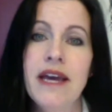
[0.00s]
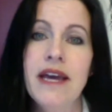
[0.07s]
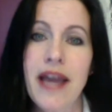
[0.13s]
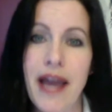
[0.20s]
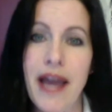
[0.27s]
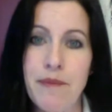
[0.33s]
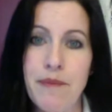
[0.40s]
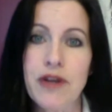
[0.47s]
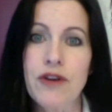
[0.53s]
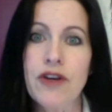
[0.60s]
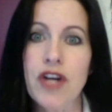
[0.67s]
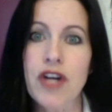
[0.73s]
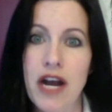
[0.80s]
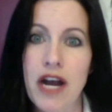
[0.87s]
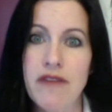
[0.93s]
a
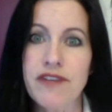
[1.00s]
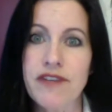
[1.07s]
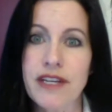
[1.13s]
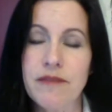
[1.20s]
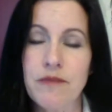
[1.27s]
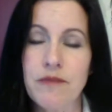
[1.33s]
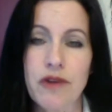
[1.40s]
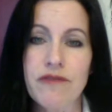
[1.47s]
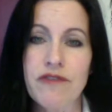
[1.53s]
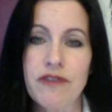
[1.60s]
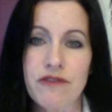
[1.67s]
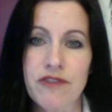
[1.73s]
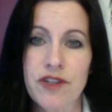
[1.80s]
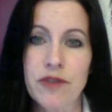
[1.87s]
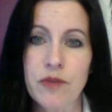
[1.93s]
happier, confident, more
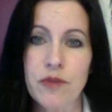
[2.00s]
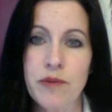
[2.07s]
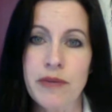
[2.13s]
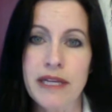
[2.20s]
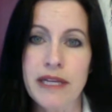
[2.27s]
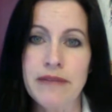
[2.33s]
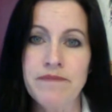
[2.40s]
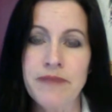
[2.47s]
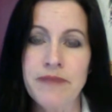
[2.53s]
fulfilled woman.